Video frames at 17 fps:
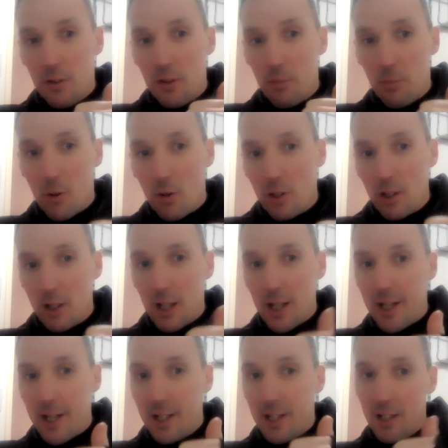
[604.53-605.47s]
the more
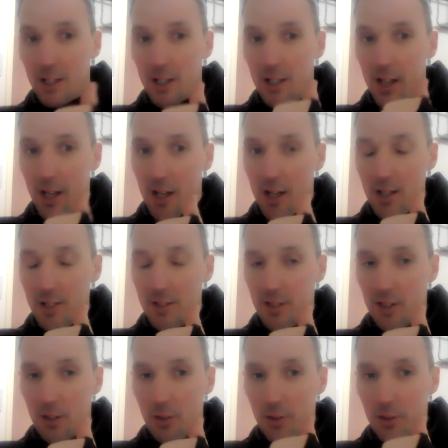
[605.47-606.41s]
likely they are
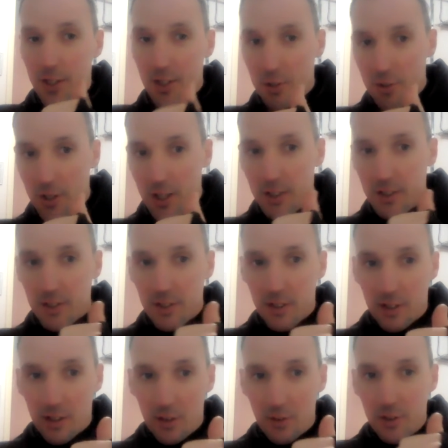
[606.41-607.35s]
to lose interest
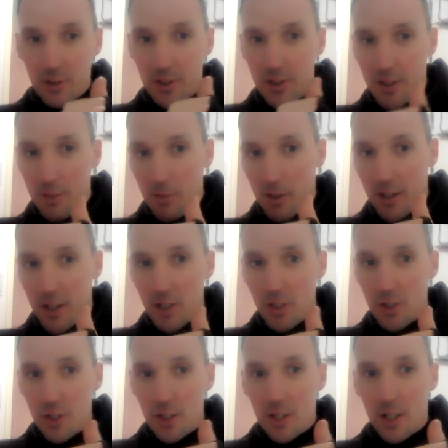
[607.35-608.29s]
and lose the
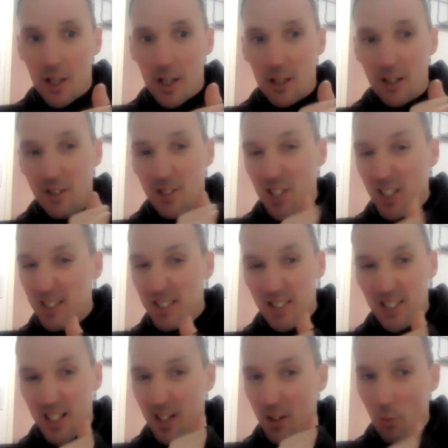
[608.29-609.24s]
stimulation, and
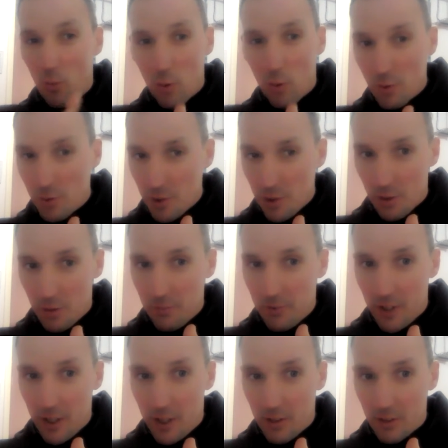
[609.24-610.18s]
chances are they won't show up
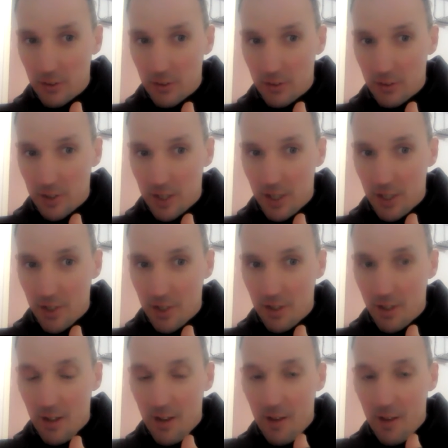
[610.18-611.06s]
for their consultation.